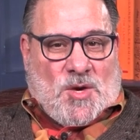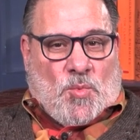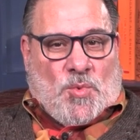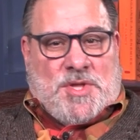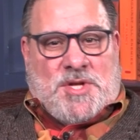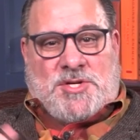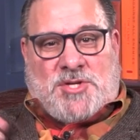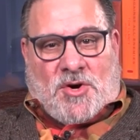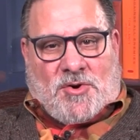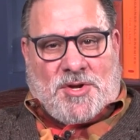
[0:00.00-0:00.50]

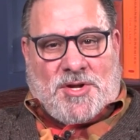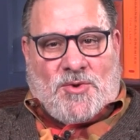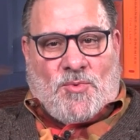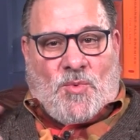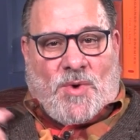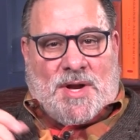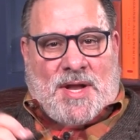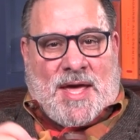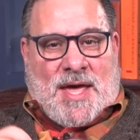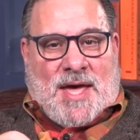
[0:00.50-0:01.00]
With a donut in
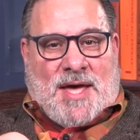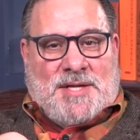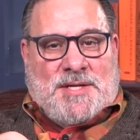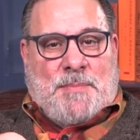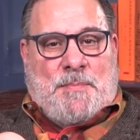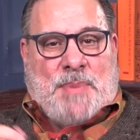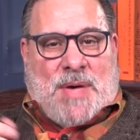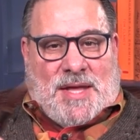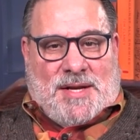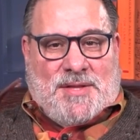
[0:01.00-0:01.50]
one hand,
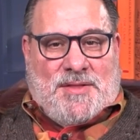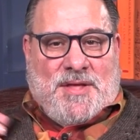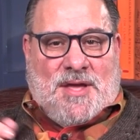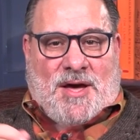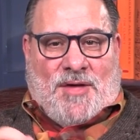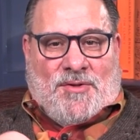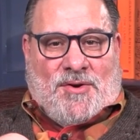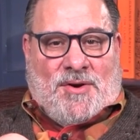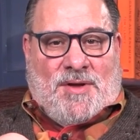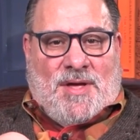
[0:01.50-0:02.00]
a pen in
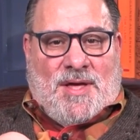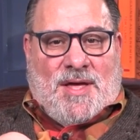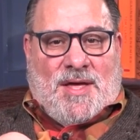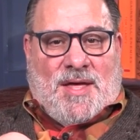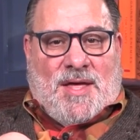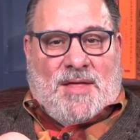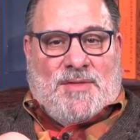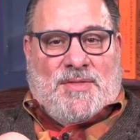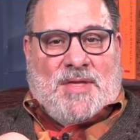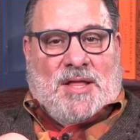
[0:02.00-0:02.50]
the other,
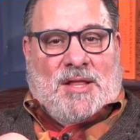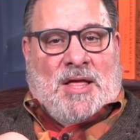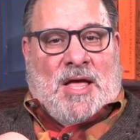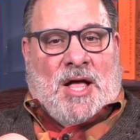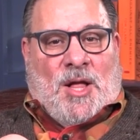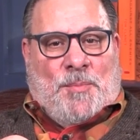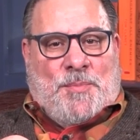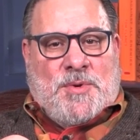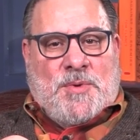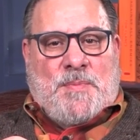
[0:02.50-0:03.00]
they'll
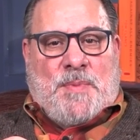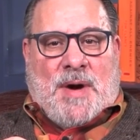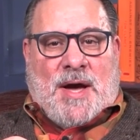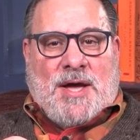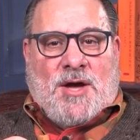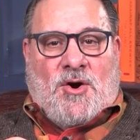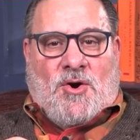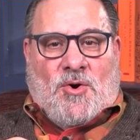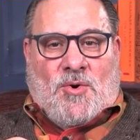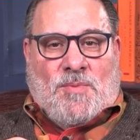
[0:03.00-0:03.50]
help you
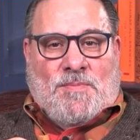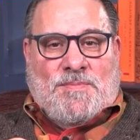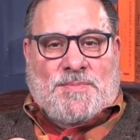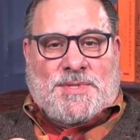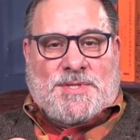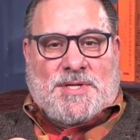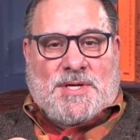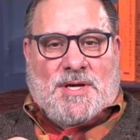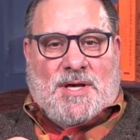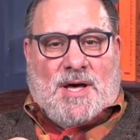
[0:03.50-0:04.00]
buy
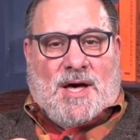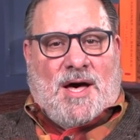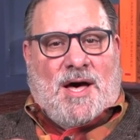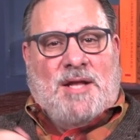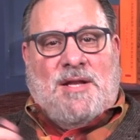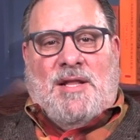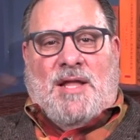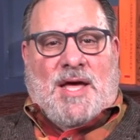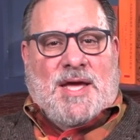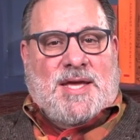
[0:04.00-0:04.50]
homes
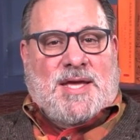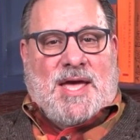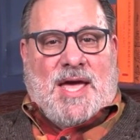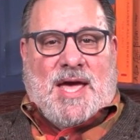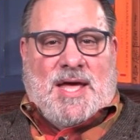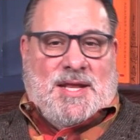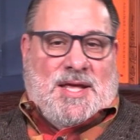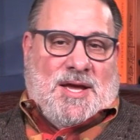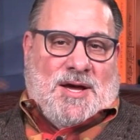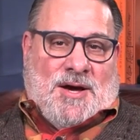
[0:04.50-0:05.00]
unlike
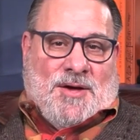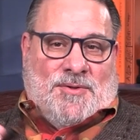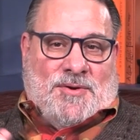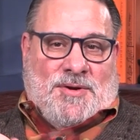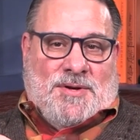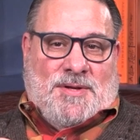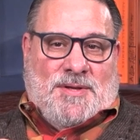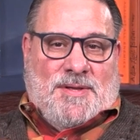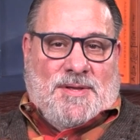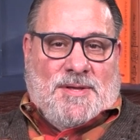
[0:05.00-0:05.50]
any
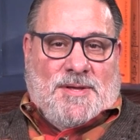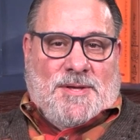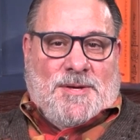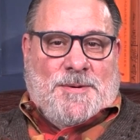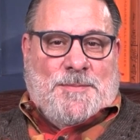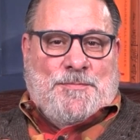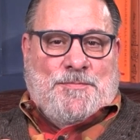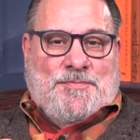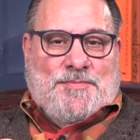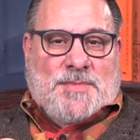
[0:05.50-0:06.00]
other.
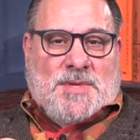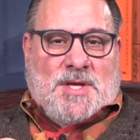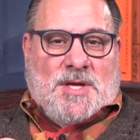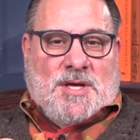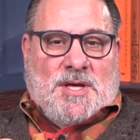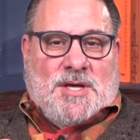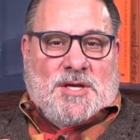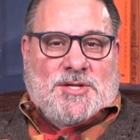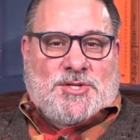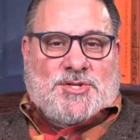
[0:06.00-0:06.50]

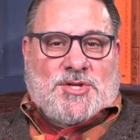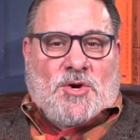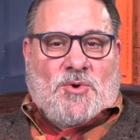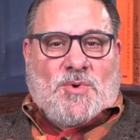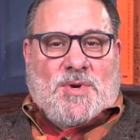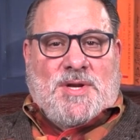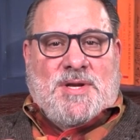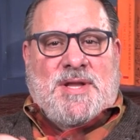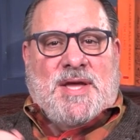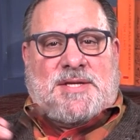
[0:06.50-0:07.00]

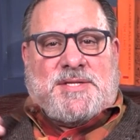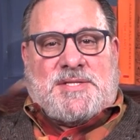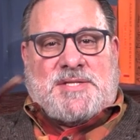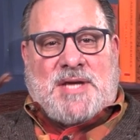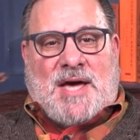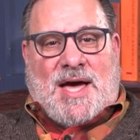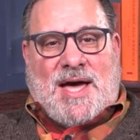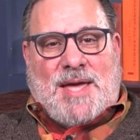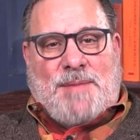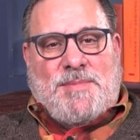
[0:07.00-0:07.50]
So next
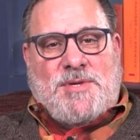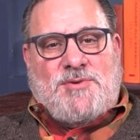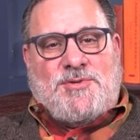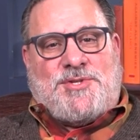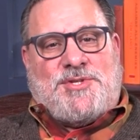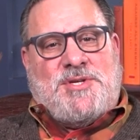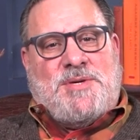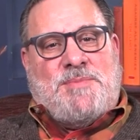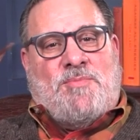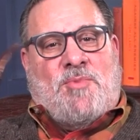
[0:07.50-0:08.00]
time you
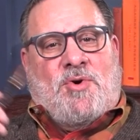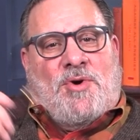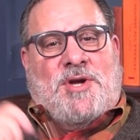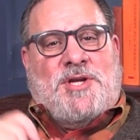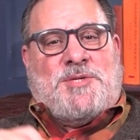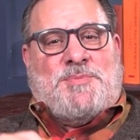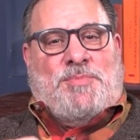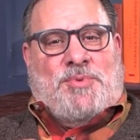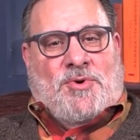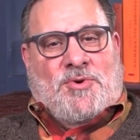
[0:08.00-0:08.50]
see a
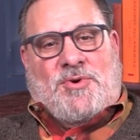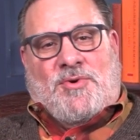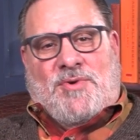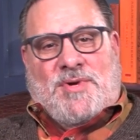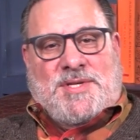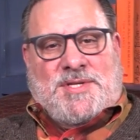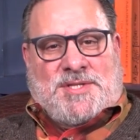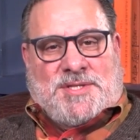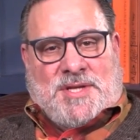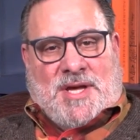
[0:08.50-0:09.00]
mortgage broker
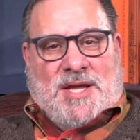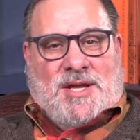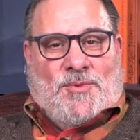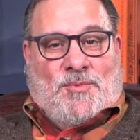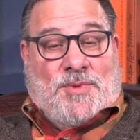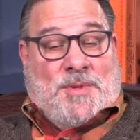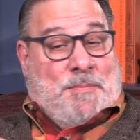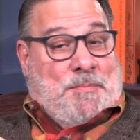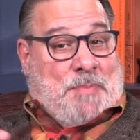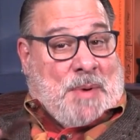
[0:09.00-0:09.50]
in sight
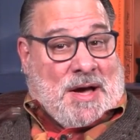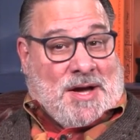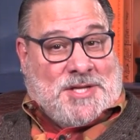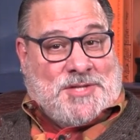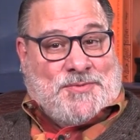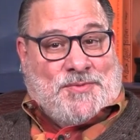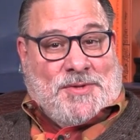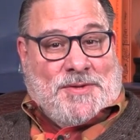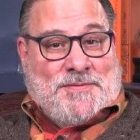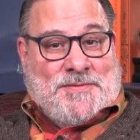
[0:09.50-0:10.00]
with a
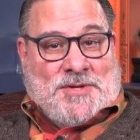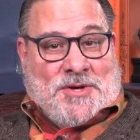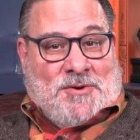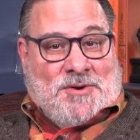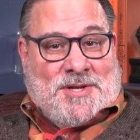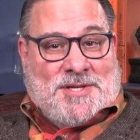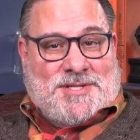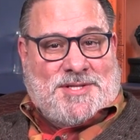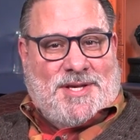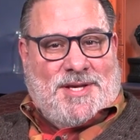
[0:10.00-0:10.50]
box full of
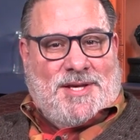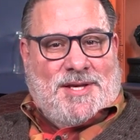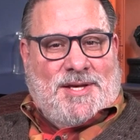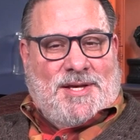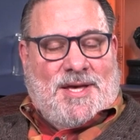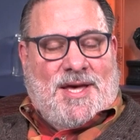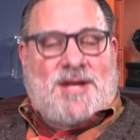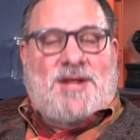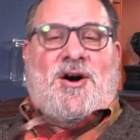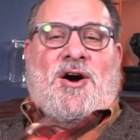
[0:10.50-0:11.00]
donuts
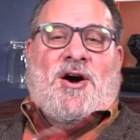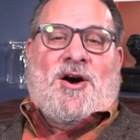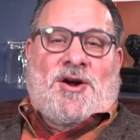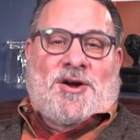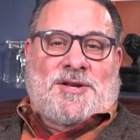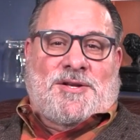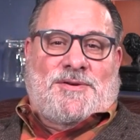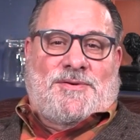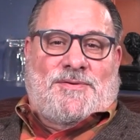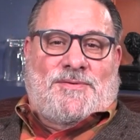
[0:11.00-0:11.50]
and a
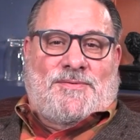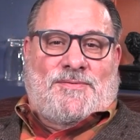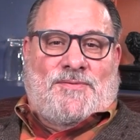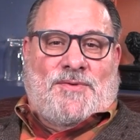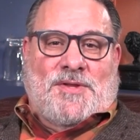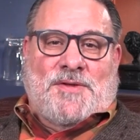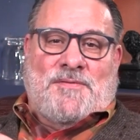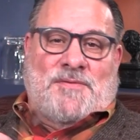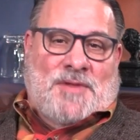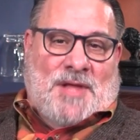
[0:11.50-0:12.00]
heart
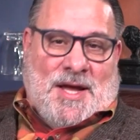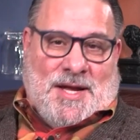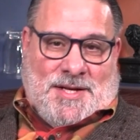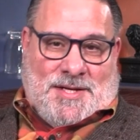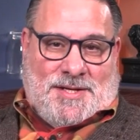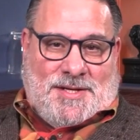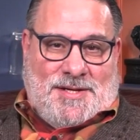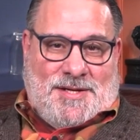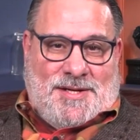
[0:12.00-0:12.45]
full of light,